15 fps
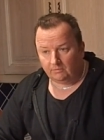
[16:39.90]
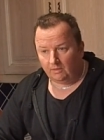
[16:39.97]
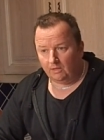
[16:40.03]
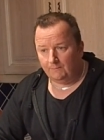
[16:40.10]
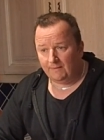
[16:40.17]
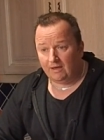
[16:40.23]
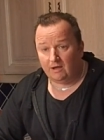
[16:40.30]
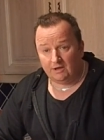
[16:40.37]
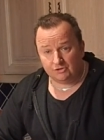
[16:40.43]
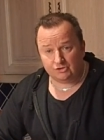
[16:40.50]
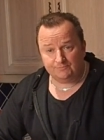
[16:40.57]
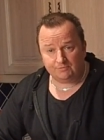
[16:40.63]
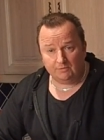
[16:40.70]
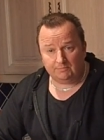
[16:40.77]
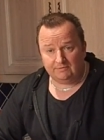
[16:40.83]
about, as you
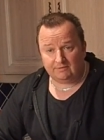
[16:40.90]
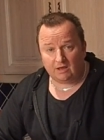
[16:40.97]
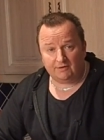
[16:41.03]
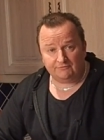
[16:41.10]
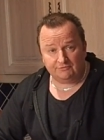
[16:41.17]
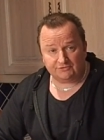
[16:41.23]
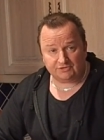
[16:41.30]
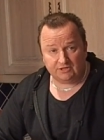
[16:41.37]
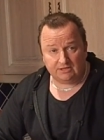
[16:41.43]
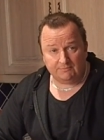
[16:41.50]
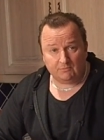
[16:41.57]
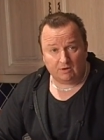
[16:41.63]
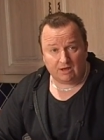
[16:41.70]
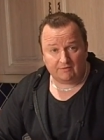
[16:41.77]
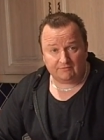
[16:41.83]
probably know if you've seen in
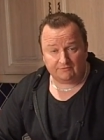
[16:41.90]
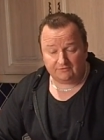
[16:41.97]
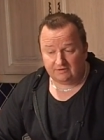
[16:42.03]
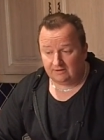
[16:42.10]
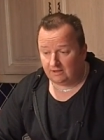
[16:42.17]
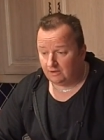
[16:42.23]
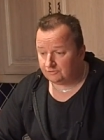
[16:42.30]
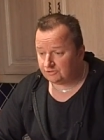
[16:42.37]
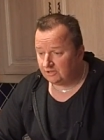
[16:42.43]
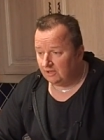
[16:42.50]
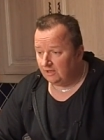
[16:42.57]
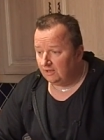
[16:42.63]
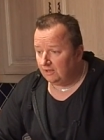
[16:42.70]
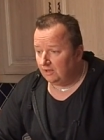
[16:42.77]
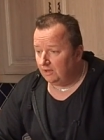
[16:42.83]
my other videos,
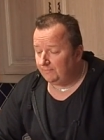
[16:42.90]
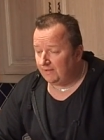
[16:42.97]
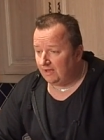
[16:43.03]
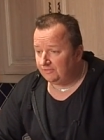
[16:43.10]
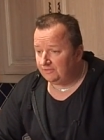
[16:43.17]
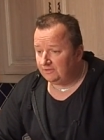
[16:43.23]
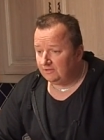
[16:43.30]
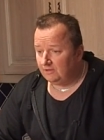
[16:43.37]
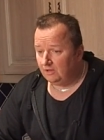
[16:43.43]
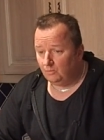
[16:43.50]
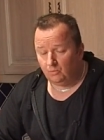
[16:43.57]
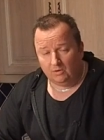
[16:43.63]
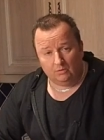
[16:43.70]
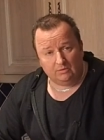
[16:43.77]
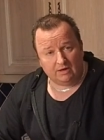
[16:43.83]
about the
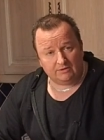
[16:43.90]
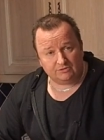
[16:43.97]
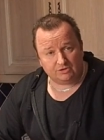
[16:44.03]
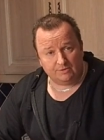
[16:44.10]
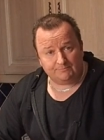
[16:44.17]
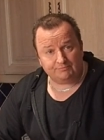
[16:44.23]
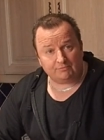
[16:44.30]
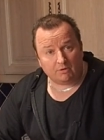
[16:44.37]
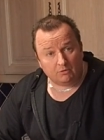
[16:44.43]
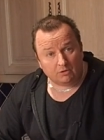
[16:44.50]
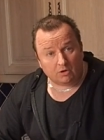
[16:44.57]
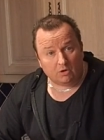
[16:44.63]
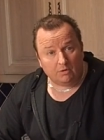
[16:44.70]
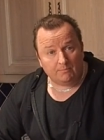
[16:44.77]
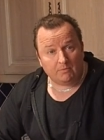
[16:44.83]
wheel nuts that
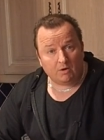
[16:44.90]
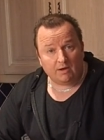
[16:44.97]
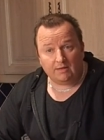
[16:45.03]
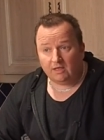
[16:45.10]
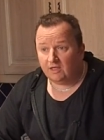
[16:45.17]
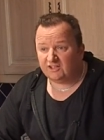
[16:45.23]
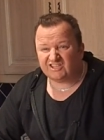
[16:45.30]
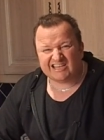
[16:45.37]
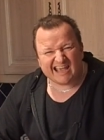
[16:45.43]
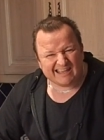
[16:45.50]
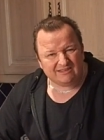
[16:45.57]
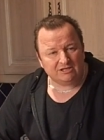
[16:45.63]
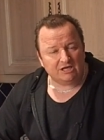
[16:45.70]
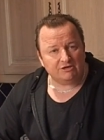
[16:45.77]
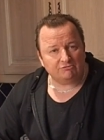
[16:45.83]
broke on my
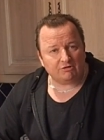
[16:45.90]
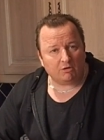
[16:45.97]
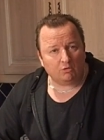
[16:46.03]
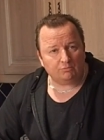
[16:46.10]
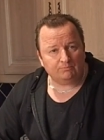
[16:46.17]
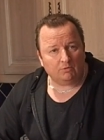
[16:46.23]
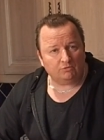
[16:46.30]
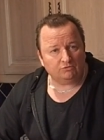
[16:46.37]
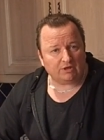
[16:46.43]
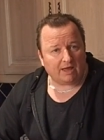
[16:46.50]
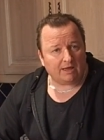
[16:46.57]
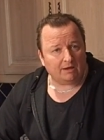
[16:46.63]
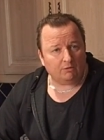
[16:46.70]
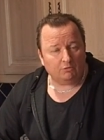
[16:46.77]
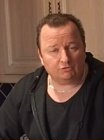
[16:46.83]
10-year-old
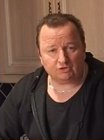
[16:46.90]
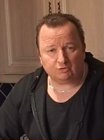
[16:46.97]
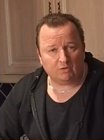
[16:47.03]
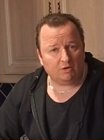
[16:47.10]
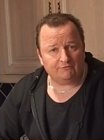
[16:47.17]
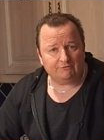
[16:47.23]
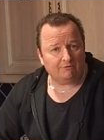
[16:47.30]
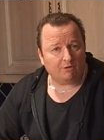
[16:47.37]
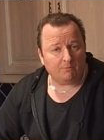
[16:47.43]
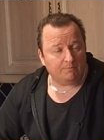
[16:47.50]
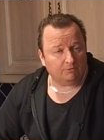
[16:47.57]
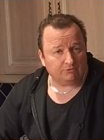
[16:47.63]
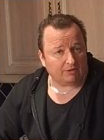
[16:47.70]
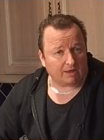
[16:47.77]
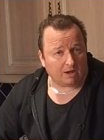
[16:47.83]
Mondeo, or 12-year-old
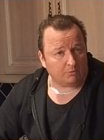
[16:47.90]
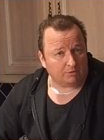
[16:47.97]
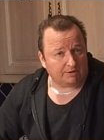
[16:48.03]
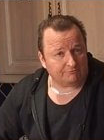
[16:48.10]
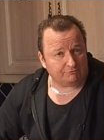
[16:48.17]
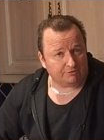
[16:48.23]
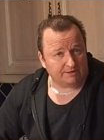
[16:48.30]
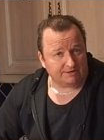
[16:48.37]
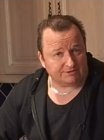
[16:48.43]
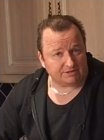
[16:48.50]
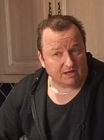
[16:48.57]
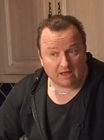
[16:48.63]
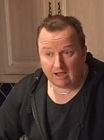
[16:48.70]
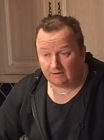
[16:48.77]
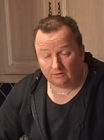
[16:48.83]
Mondeo, whatever it is,
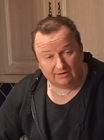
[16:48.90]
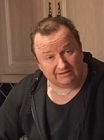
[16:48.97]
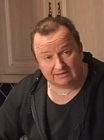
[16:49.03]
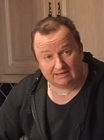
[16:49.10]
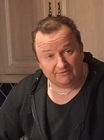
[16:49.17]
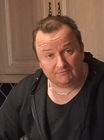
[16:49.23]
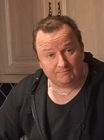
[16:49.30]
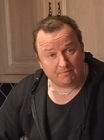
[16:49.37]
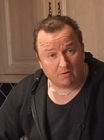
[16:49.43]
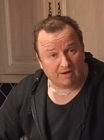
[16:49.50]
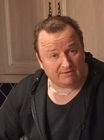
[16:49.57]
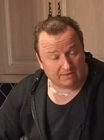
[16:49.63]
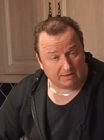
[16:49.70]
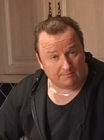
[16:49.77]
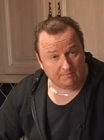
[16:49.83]
and I didn't even
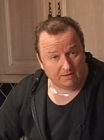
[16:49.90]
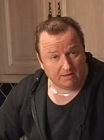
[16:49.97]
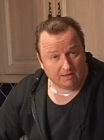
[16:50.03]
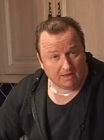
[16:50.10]
buy them,